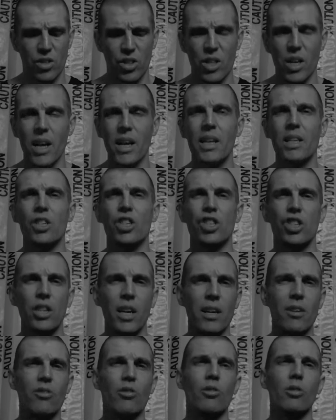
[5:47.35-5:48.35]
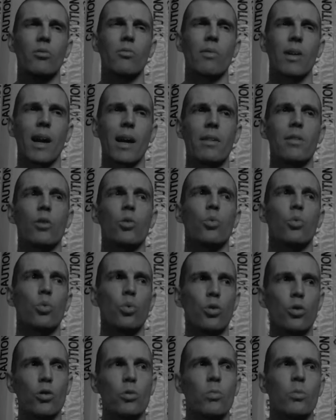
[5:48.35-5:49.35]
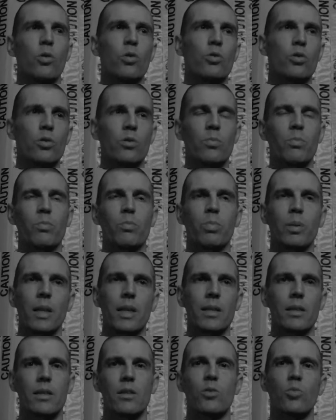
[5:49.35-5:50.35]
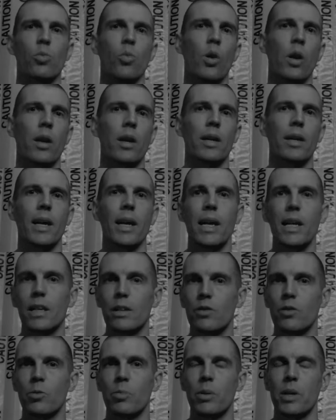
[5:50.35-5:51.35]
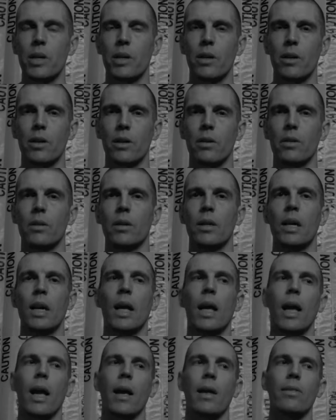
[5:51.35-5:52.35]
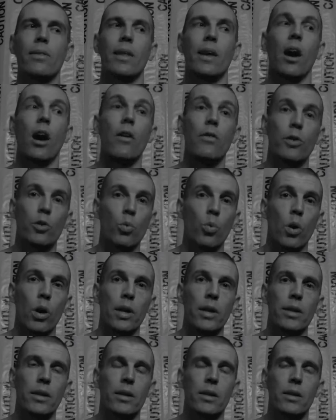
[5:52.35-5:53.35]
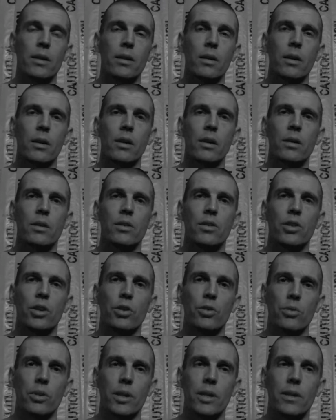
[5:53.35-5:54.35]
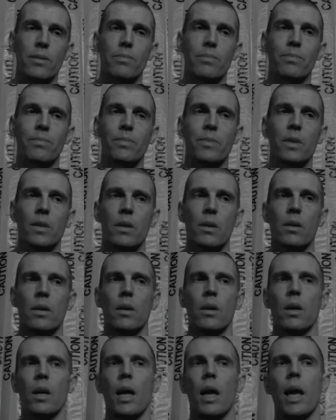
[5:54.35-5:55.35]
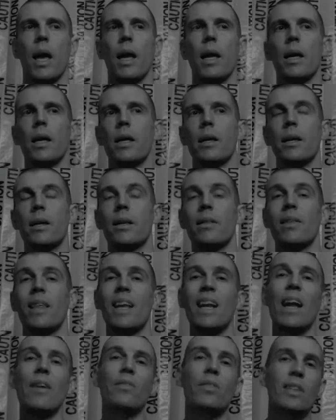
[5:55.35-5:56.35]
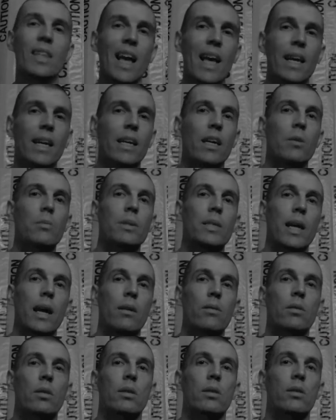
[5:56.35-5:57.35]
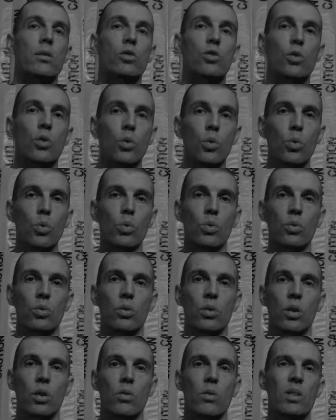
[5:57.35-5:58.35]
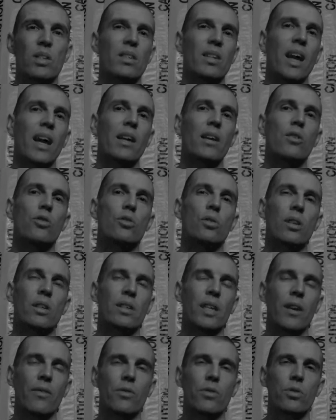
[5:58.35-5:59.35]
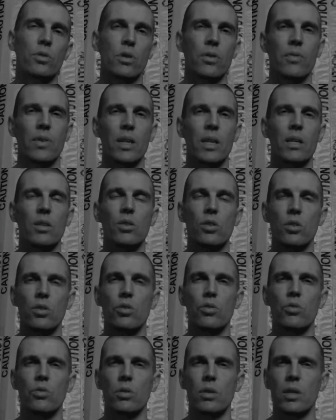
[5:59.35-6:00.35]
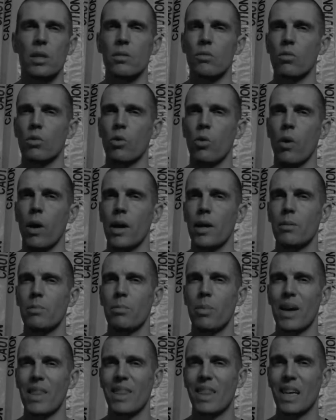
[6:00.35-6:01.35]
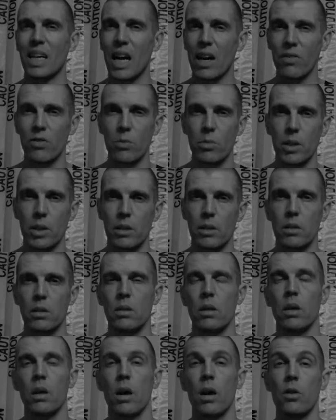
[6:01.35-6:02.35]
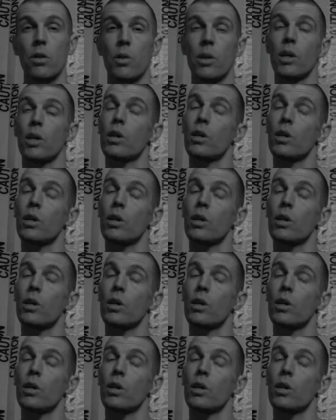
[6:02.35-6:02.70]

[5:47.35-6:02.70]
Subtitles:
in general, around the world, most places want a native speaker, and they often want a degree. And then after that, it comes down to the school. So it's not usually, a TEFL certificate isn't usually required by the government. Though it